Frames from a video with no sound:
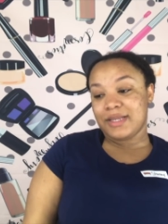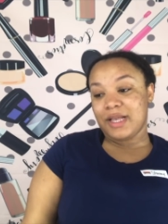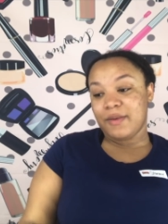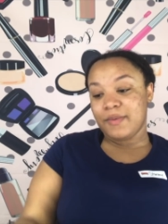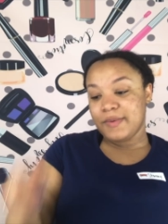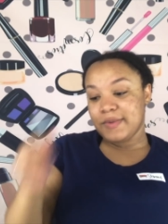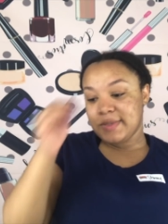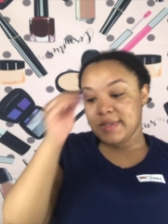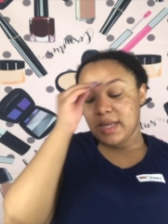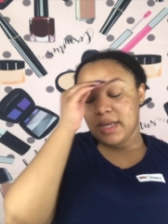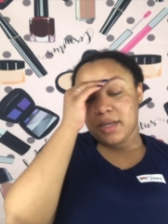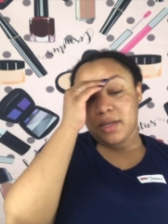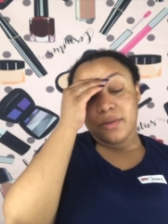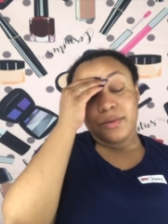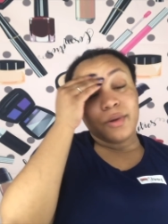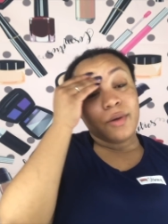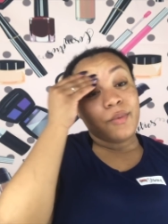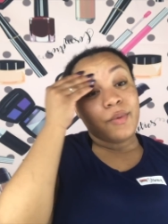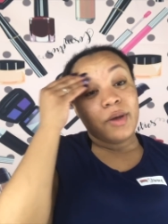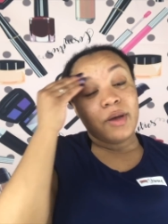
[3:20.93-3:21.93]
I was like, you
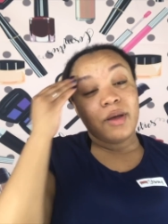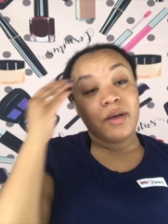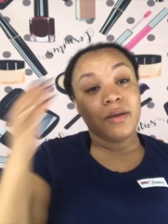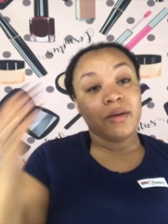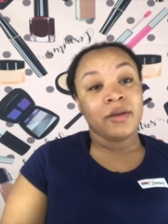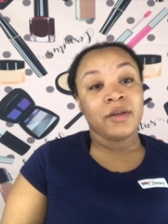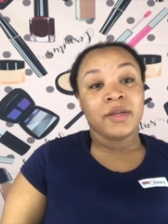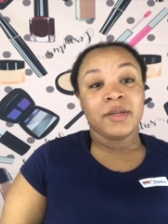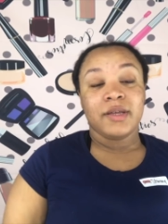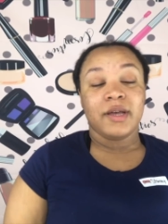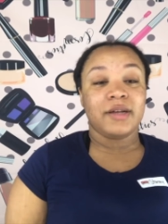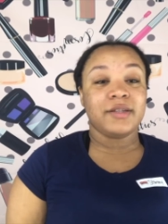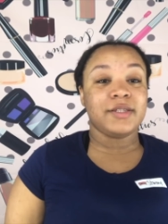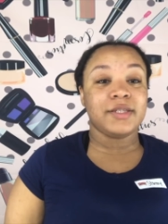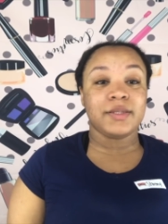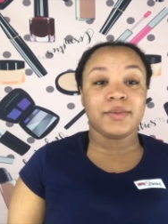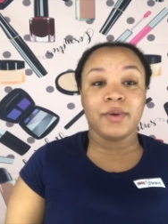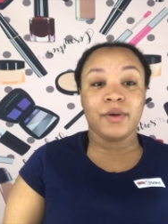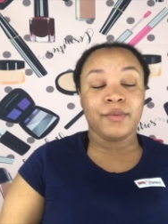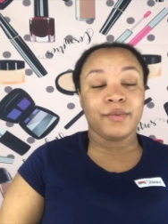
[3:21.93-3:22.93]
know what? I
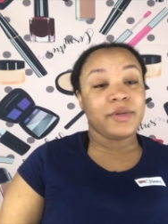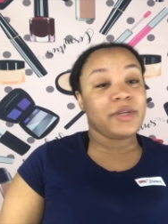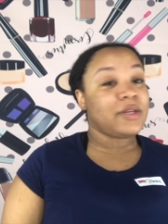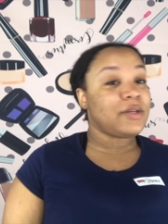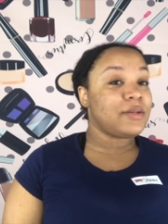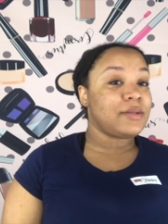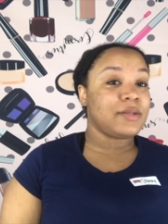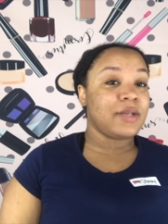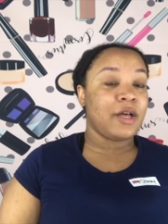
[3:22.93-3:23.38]
just want wings.